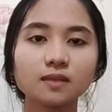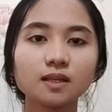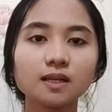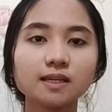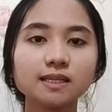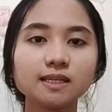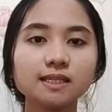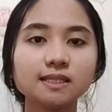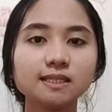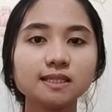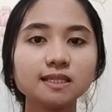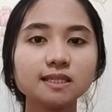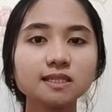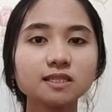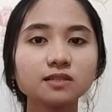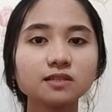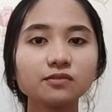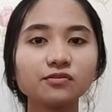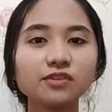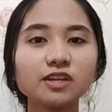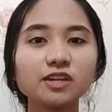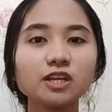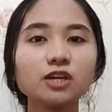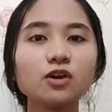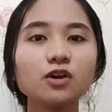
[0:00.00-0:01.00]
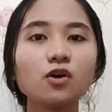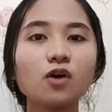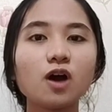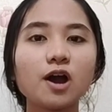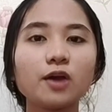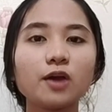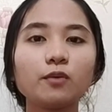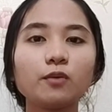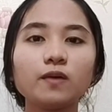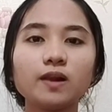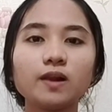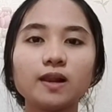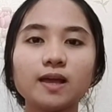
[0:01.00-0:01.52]
In this video,
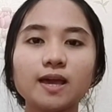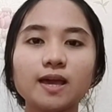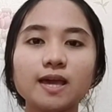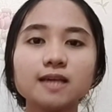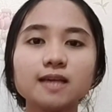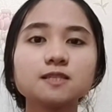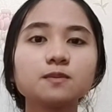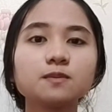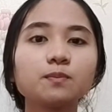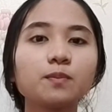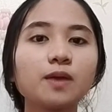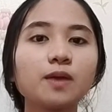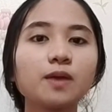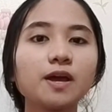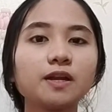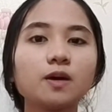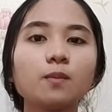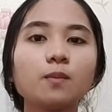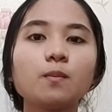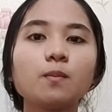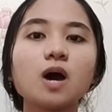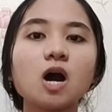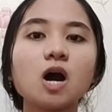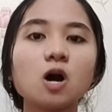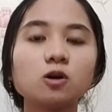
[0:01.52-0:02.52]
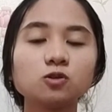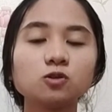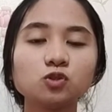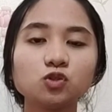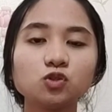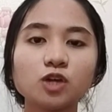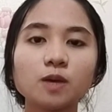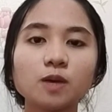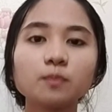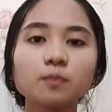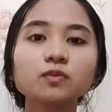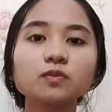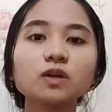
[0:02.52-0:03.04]
I will explain about
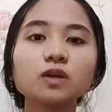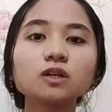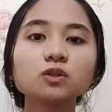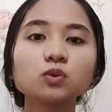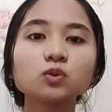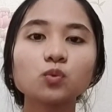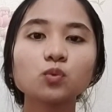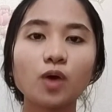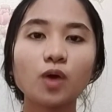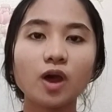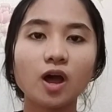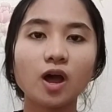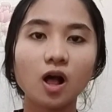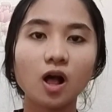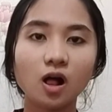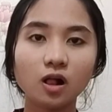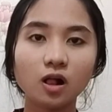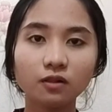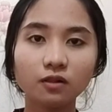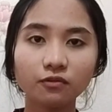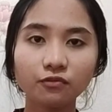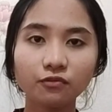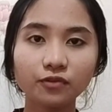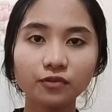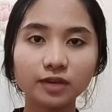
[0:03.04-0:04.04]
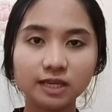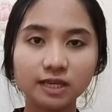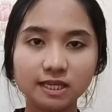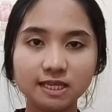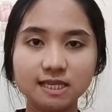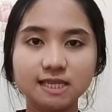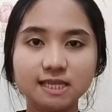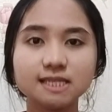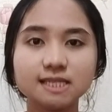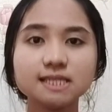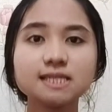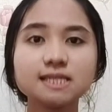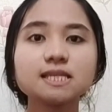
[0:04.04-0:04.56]
chapter 12
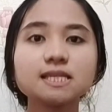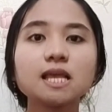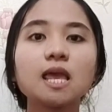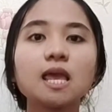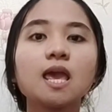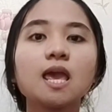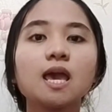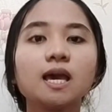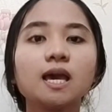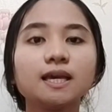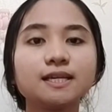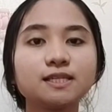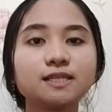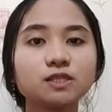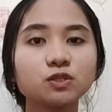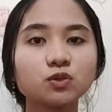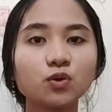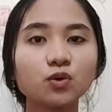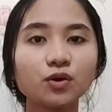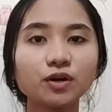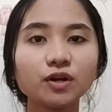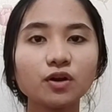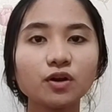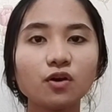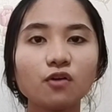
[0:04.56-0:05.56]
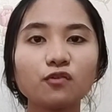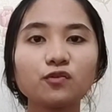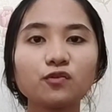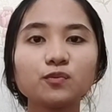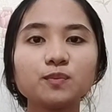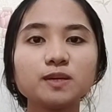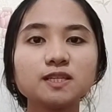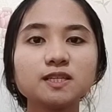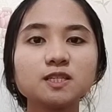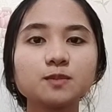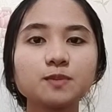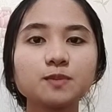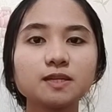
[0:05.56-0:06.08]
is History of
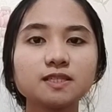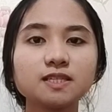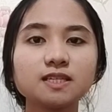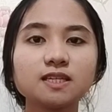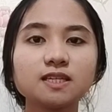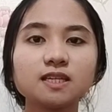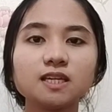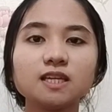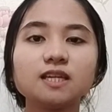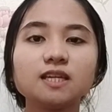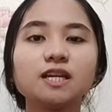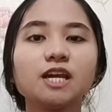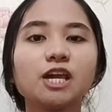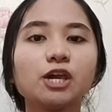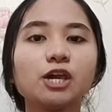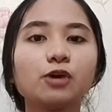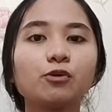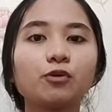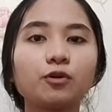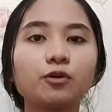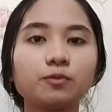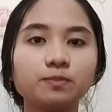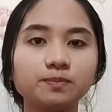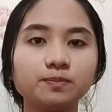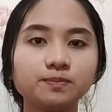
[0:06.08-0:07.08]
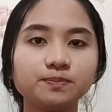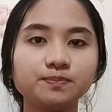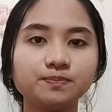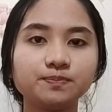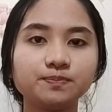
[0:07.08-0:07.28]
Mathematics in Europe.